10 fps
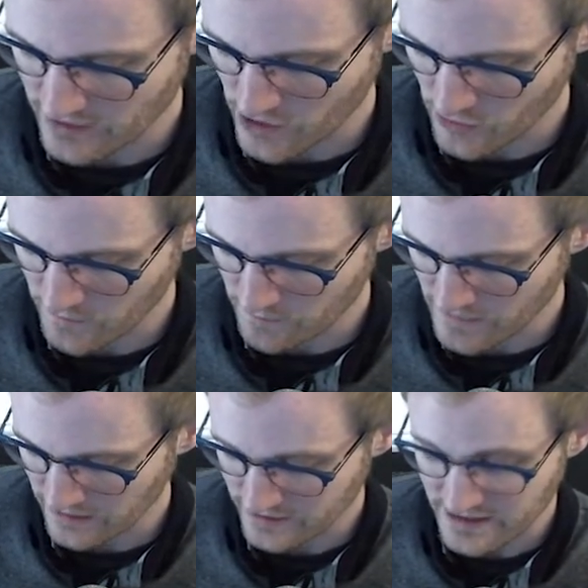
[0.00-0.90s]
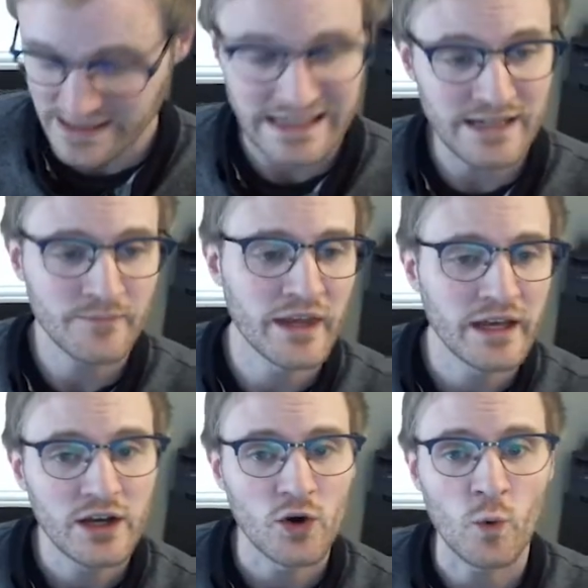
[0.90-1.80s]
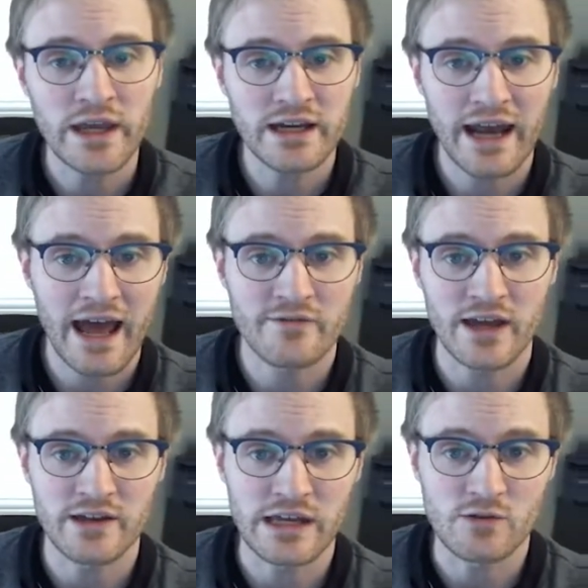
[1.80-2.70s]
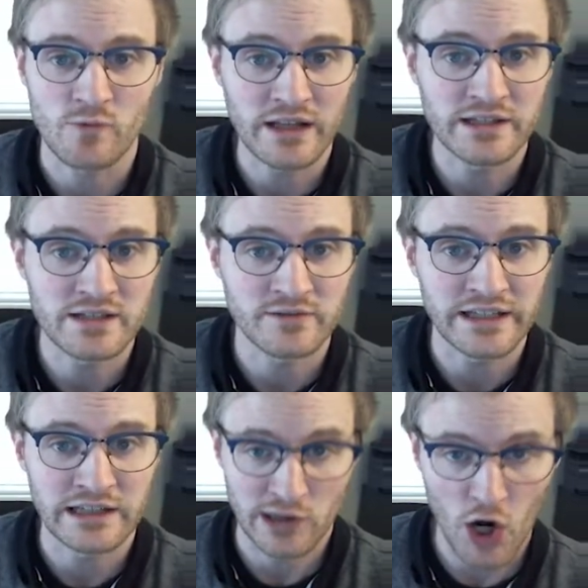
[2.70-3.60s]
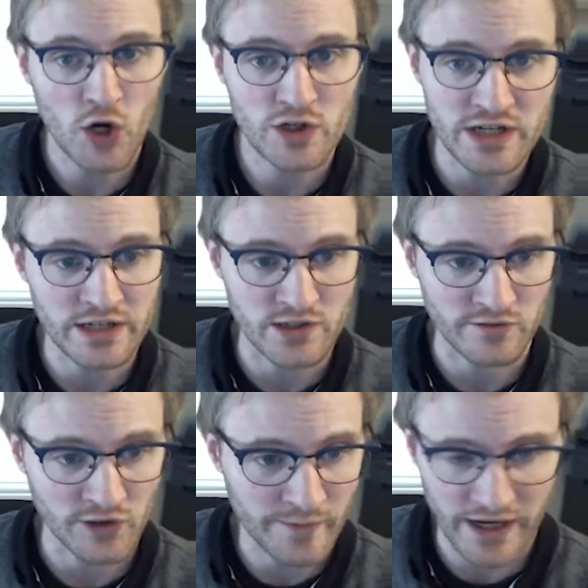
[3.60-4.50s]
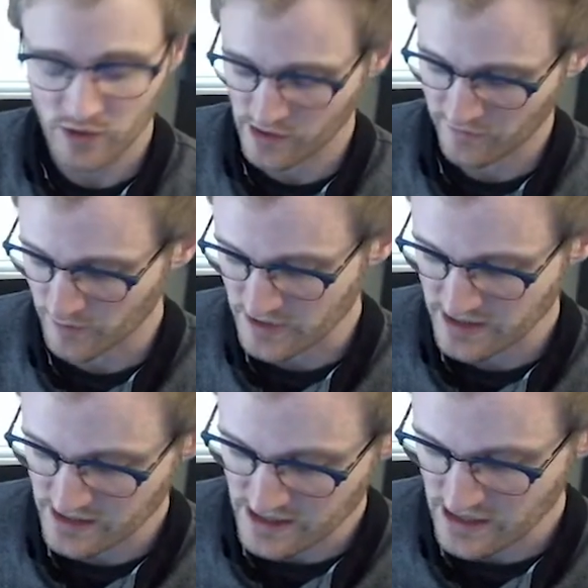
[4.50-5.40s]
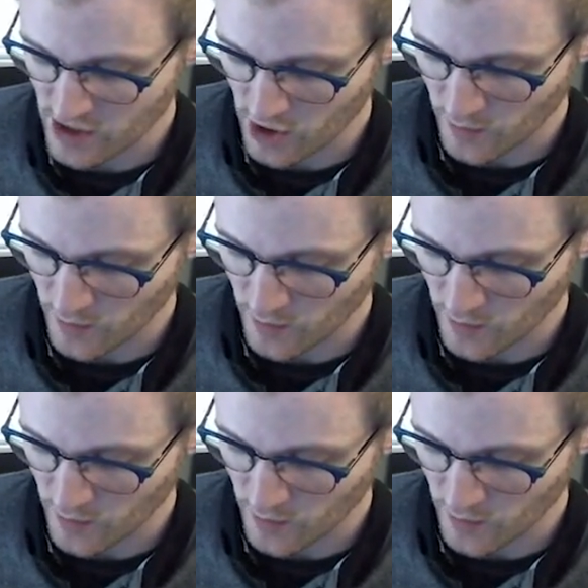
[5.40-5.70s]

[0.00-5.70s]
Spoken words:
note middle C. We could have a relatively large interval by going from C all the